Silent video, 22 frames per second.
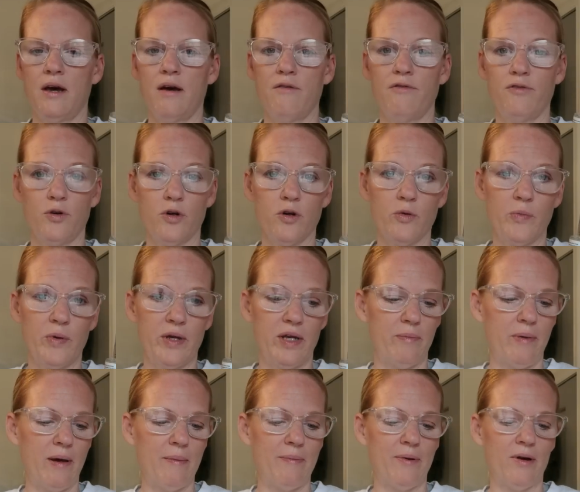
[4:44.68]
uh, floral
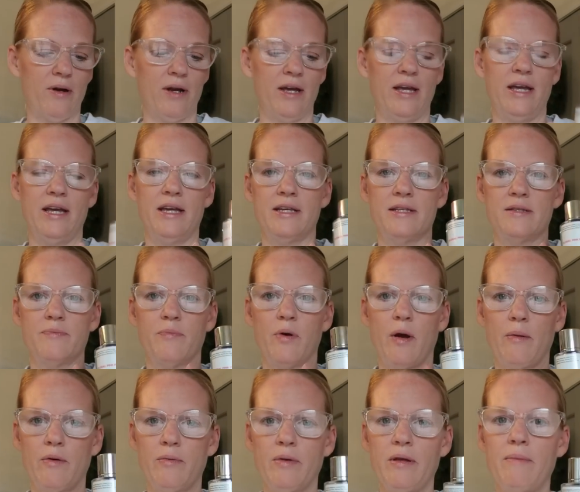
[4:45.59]
pink pepper is
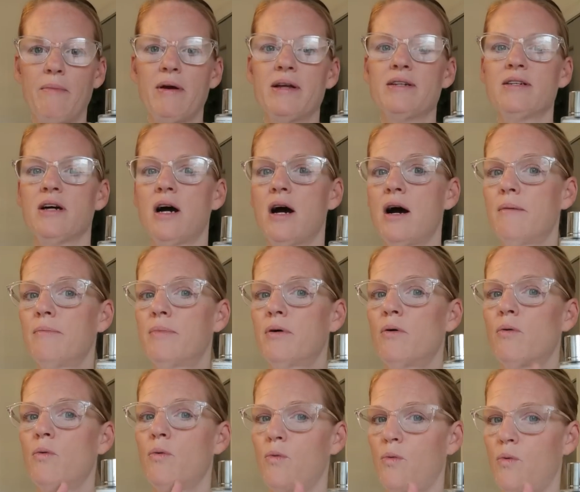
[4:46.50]
probably my top
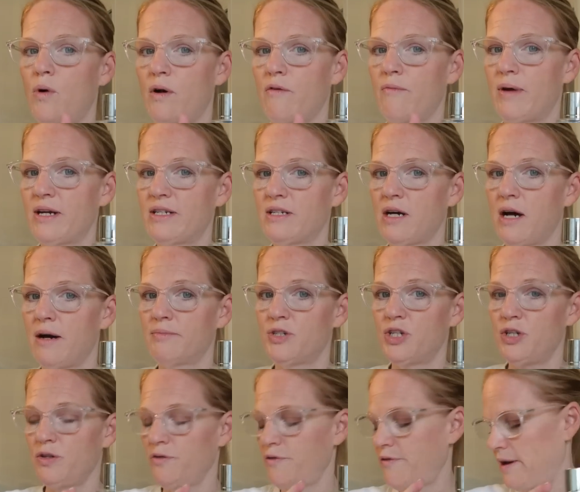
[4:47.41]
one of my top
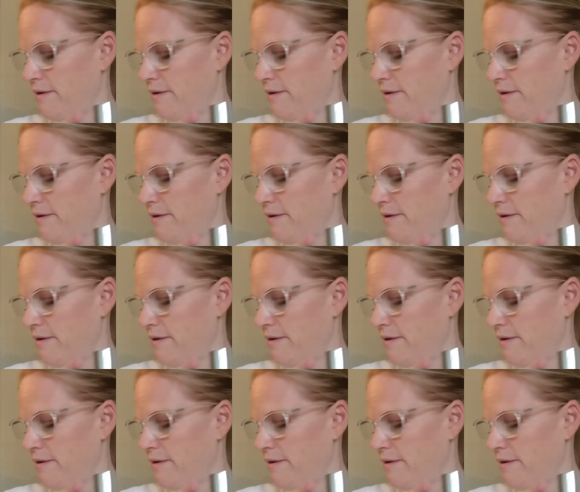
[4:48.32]
two